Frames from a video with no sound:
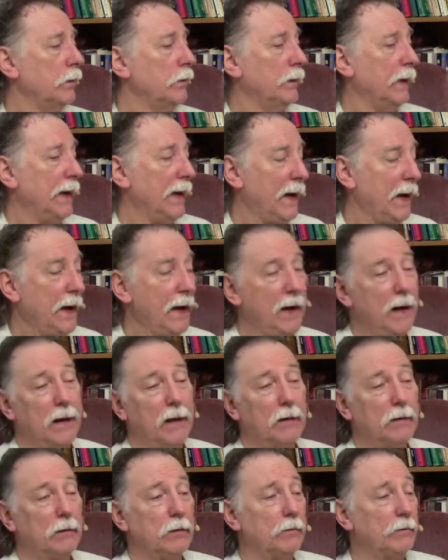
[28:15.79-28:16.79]
the
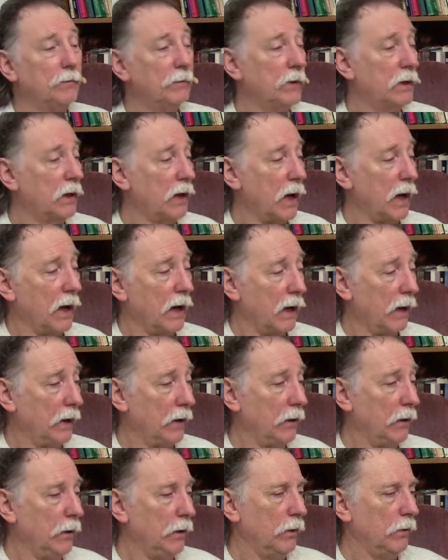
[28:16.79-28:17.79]
hand of
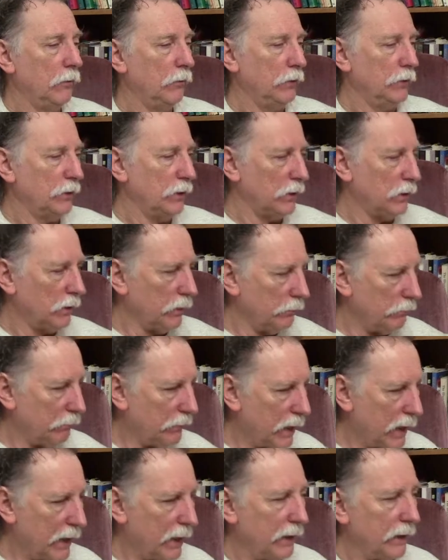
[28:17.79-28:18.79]
God was in the
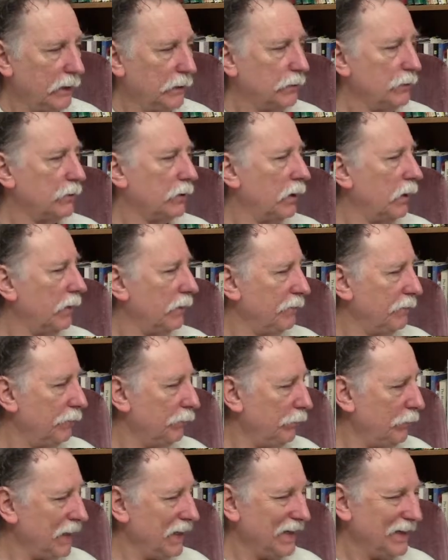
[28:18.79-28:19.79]
minds of
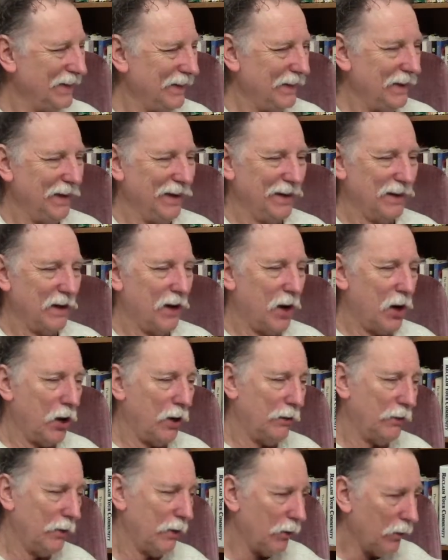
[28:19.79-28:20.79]
men and
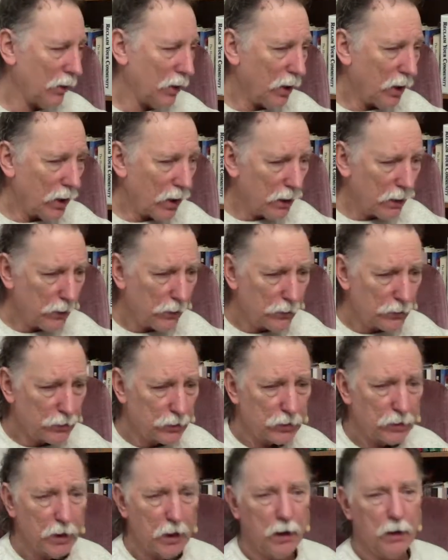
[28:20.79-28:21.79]
on their
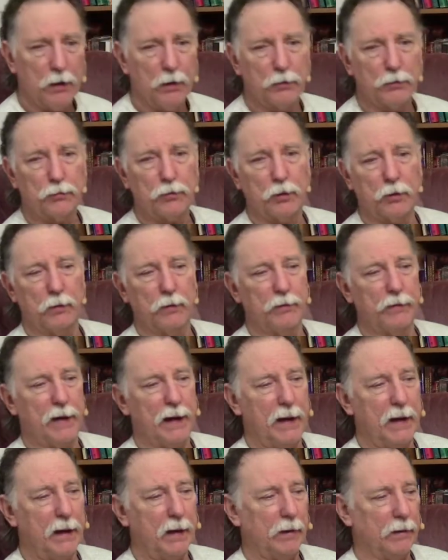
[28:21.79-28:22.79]
hearts, so
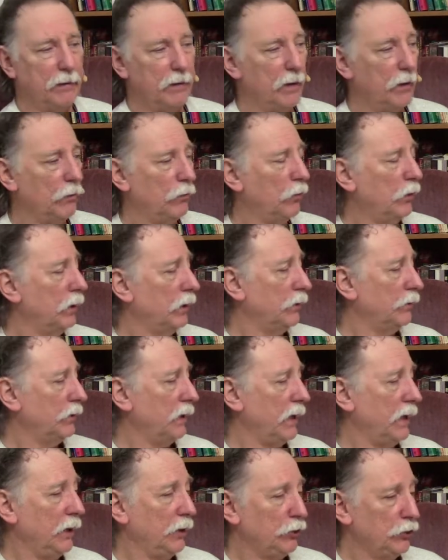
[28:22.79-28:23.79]
that it was
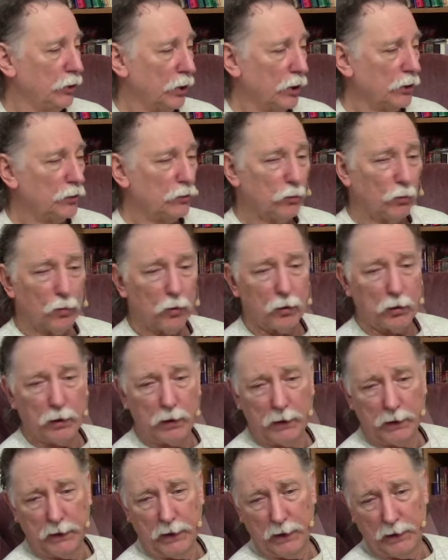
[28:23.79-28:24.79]
a just
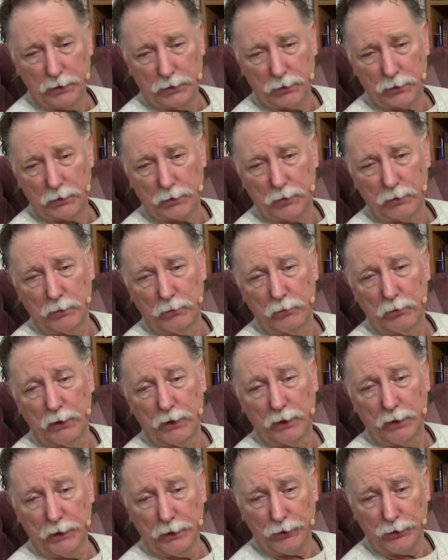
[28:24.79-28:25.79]
war against
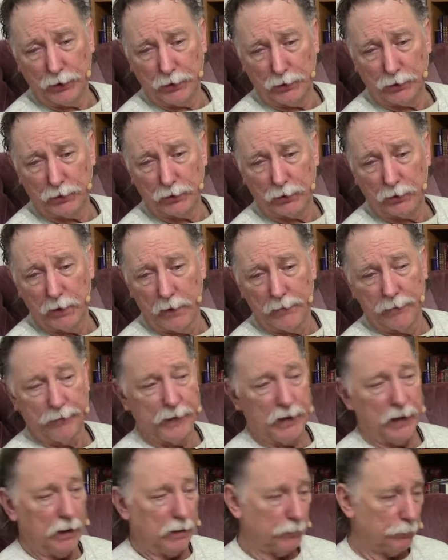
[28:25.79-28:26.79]
religious
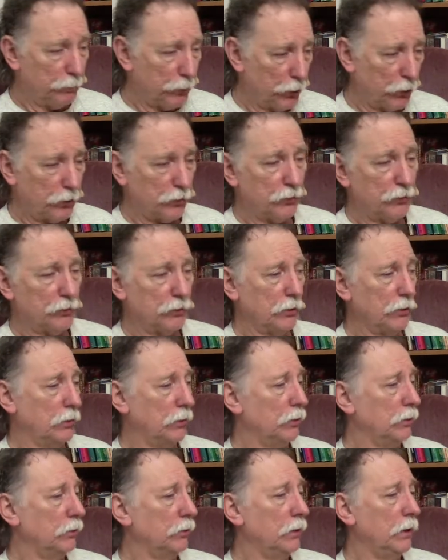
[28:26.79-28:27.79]
and
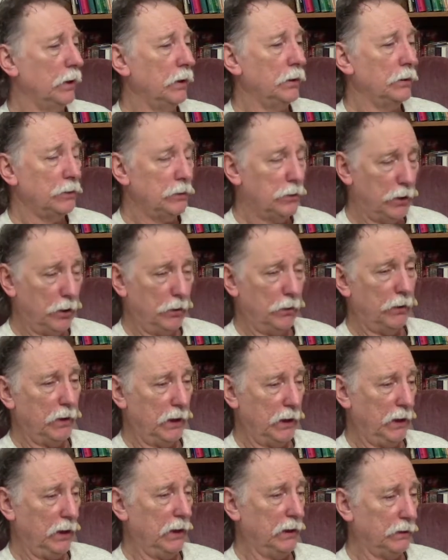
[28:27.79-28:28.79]
personal
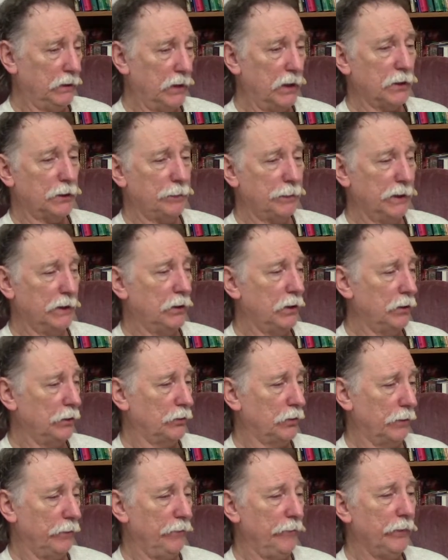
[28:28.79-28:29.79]
tyranny and
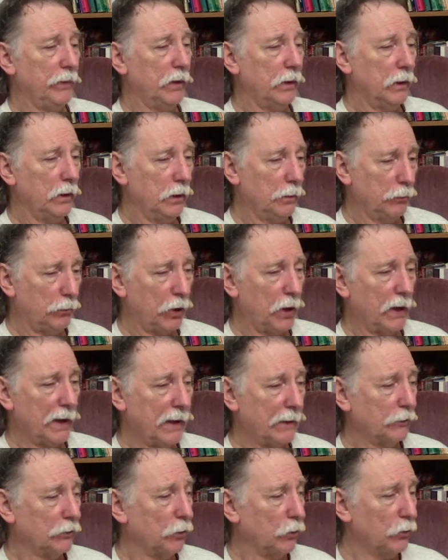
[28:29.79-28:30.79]
despotism. It brought
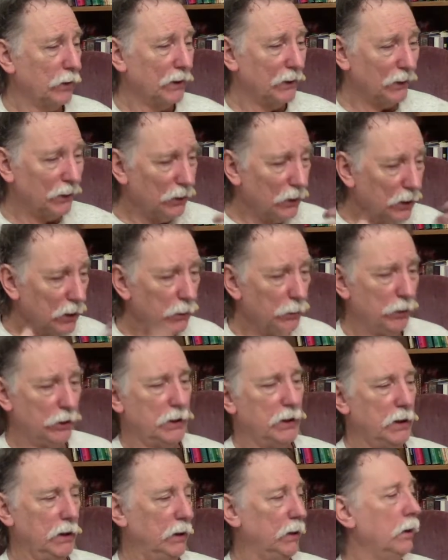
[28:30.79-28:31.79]
out the real
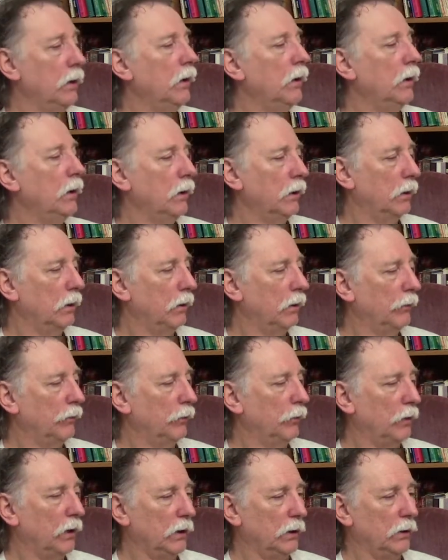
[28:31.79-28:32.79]
liberty of
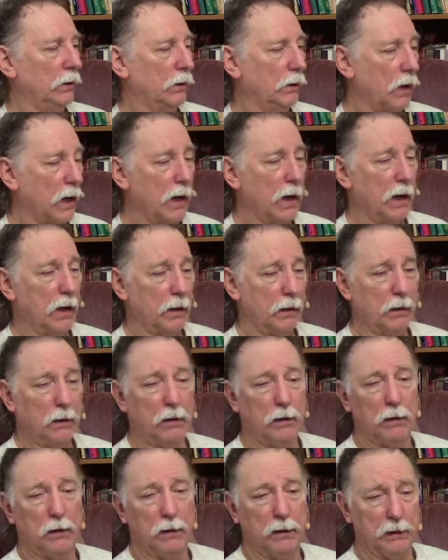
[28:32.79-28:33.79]
what God
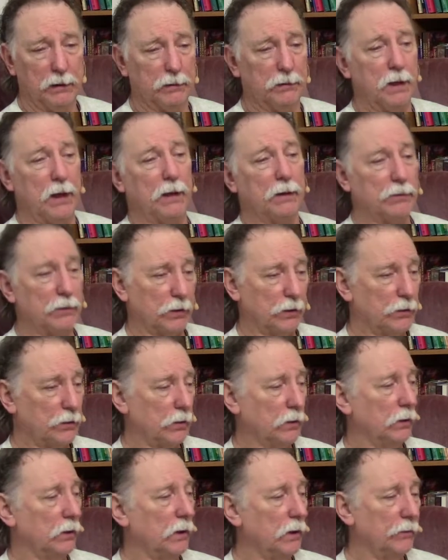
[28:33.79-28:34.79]
intends us
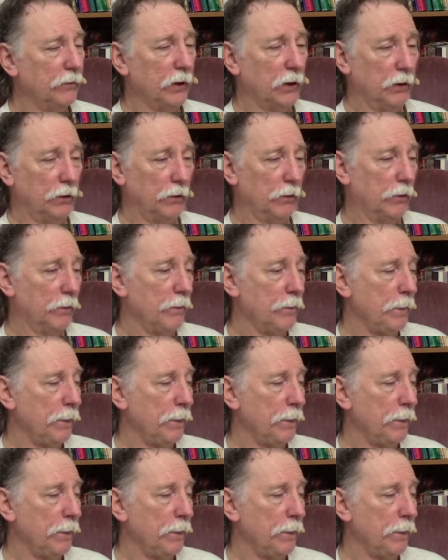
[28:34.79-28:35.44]
to live under.